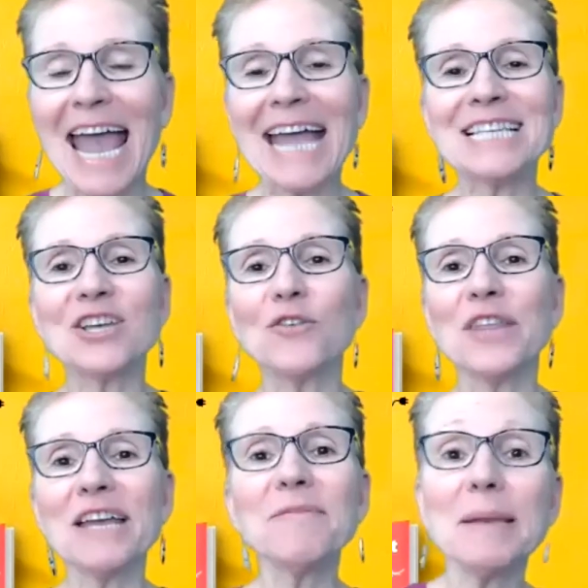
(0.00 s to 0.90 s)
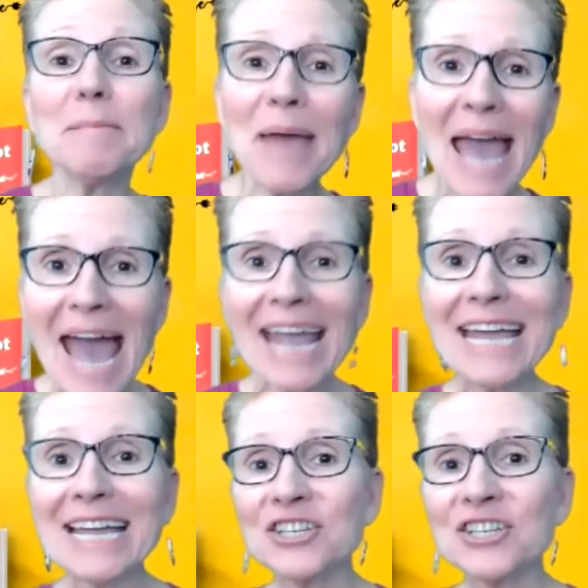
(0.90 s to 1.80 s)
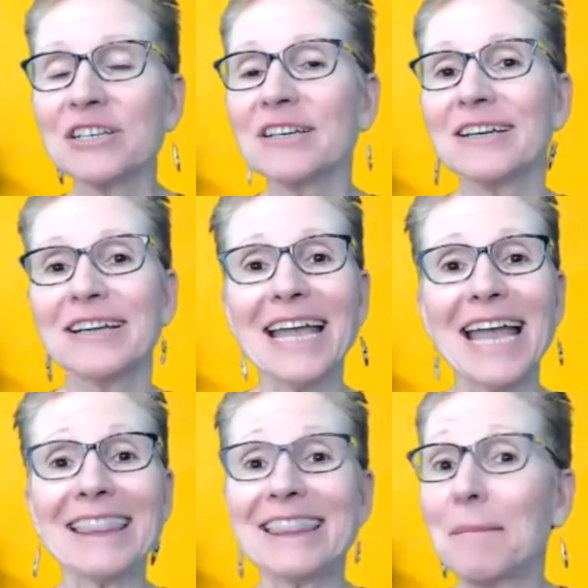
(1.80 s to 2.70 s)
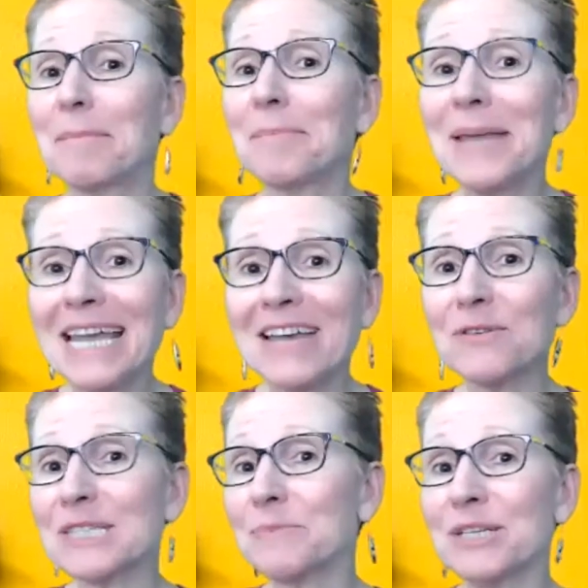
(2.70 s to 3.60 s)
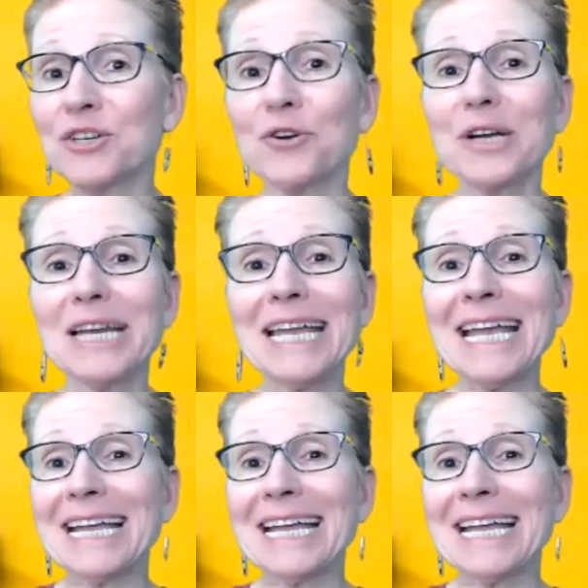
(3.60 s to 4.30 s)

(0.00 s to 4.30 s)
And so they've been packaged at the peak of its maturity,